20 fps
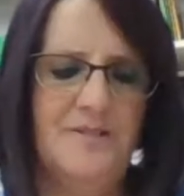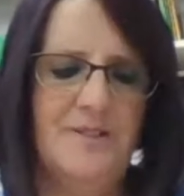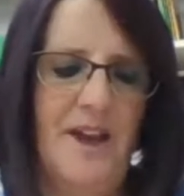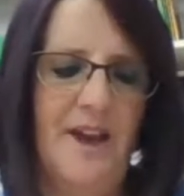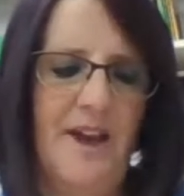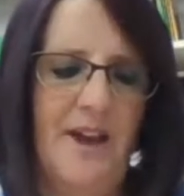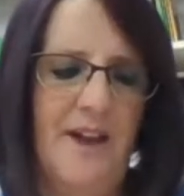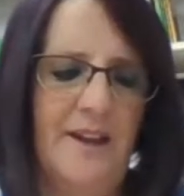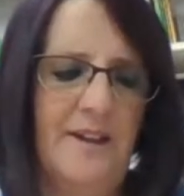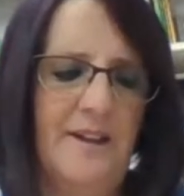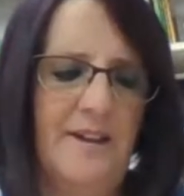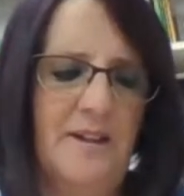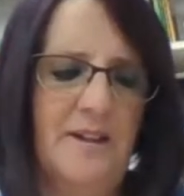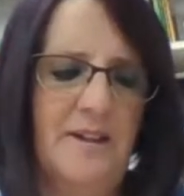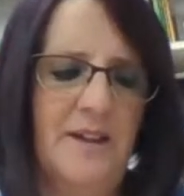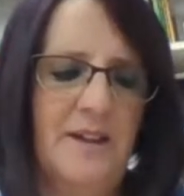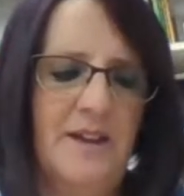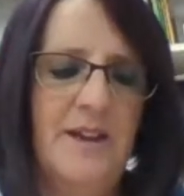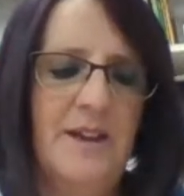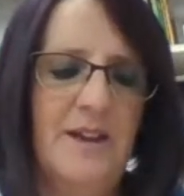Tag.
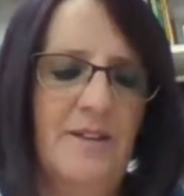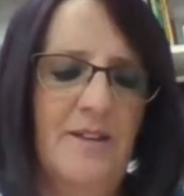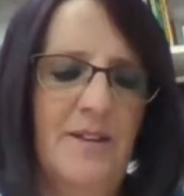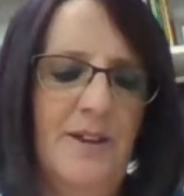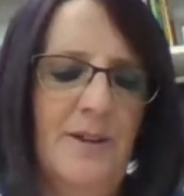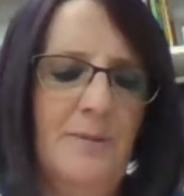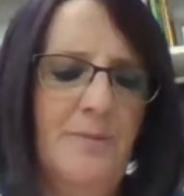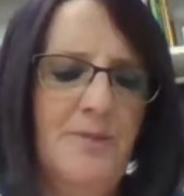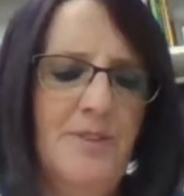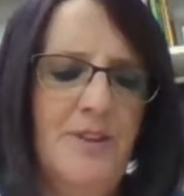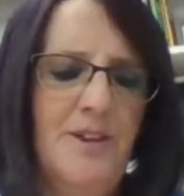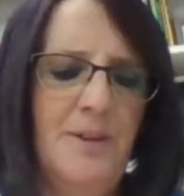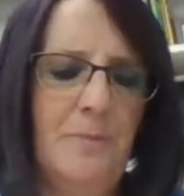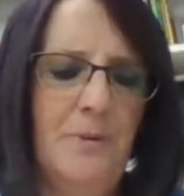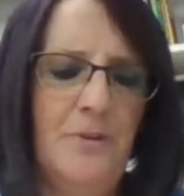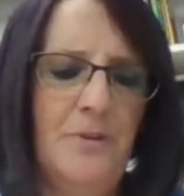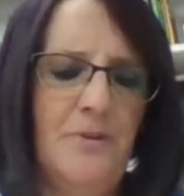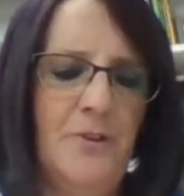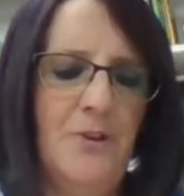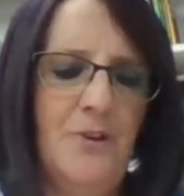He claims he
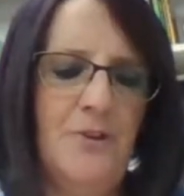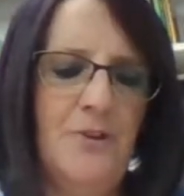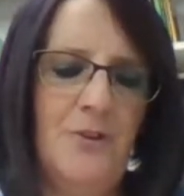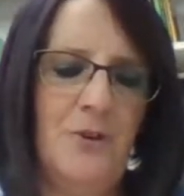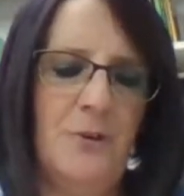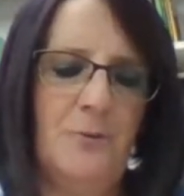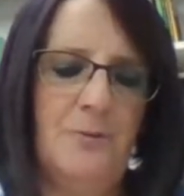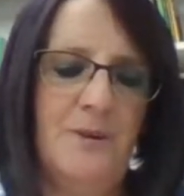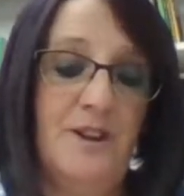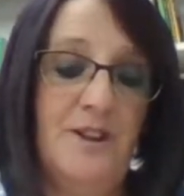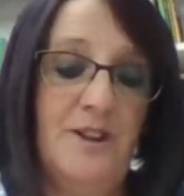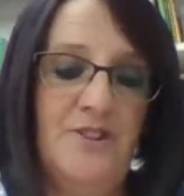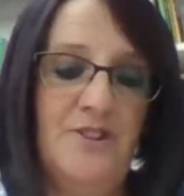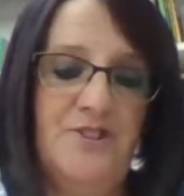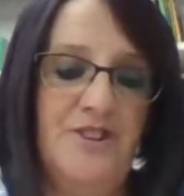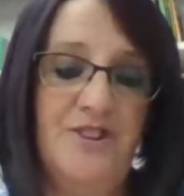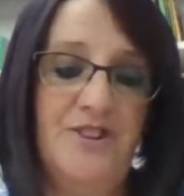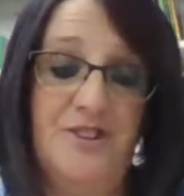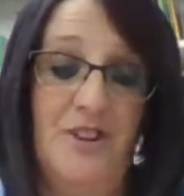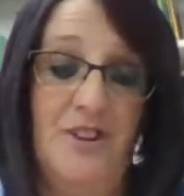prefers her
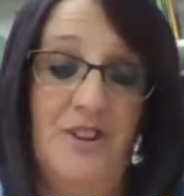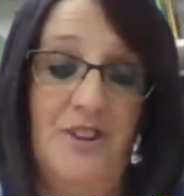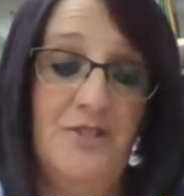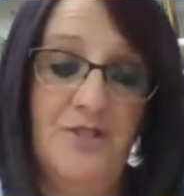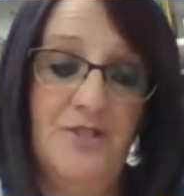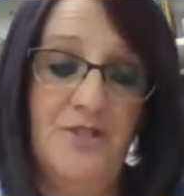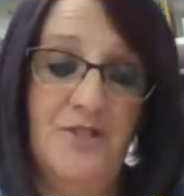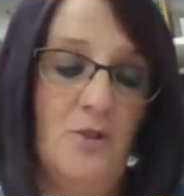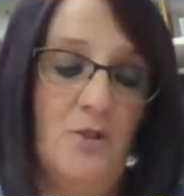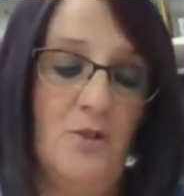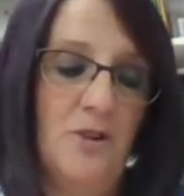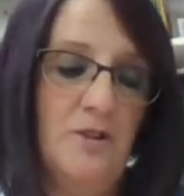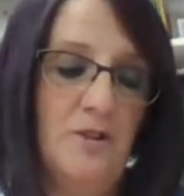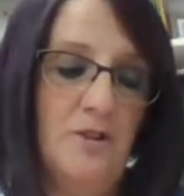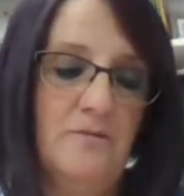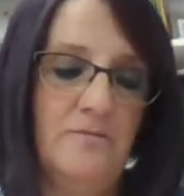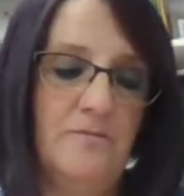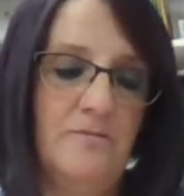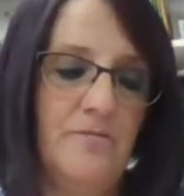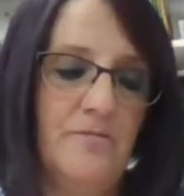because she doesn't snore.